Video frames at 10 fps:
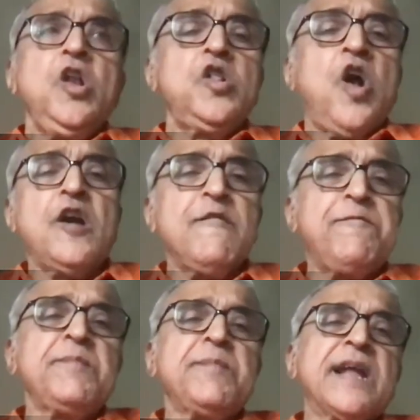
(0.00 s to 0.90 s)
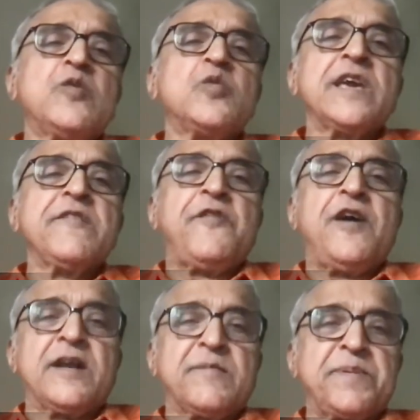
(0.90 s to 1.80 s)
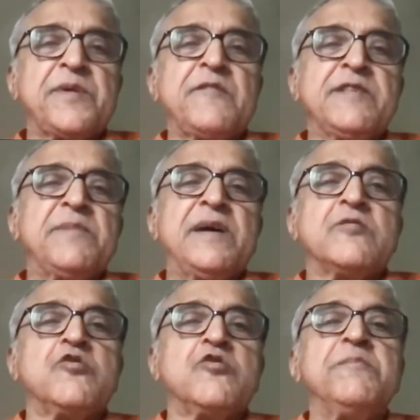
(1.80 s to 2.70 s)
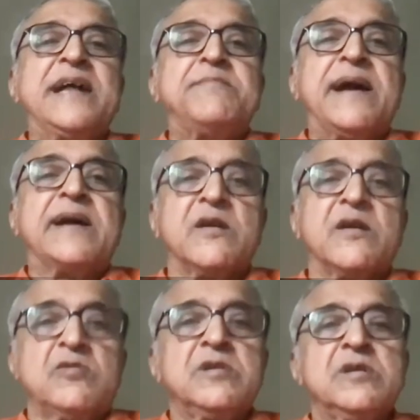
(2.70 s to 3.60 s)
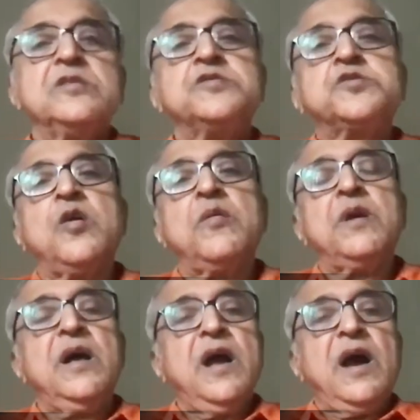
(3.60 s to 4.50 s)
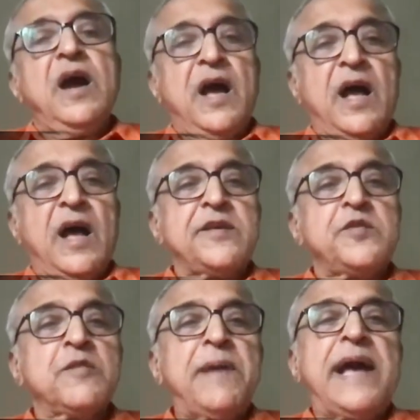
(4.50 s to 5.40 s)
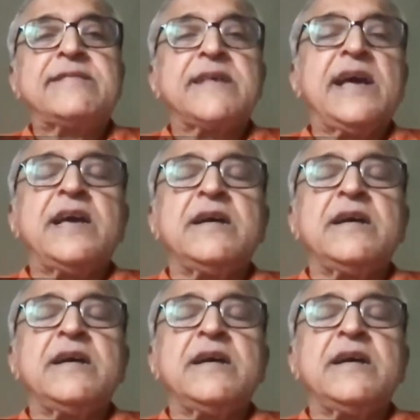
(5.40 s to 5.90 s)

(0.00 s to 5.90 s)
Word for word: lot of people are looking for people with good math background. So uh, your math